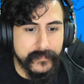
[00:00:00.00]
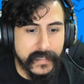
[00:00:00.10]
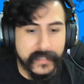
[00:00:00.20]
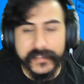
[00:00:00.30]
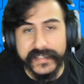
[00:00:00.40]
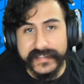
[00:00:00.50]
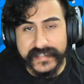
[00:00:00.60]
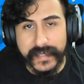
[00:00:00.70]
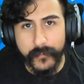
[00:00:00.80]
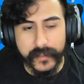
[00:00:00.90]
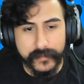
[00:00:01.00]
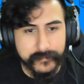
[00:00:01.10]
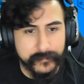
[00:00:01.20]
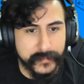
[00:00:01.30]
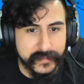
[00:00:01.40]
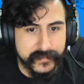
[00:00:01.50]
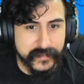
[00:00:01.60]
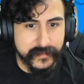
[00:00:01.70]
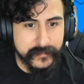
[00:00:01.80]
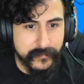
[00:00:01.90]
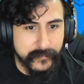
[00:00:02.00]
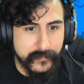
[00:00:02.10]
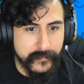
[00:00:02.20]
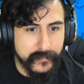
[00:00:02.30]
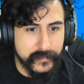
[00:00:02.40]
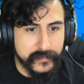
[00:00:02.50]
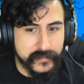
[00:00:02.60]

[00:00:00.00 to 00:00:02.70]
I don't think it's the same one, but still. Looks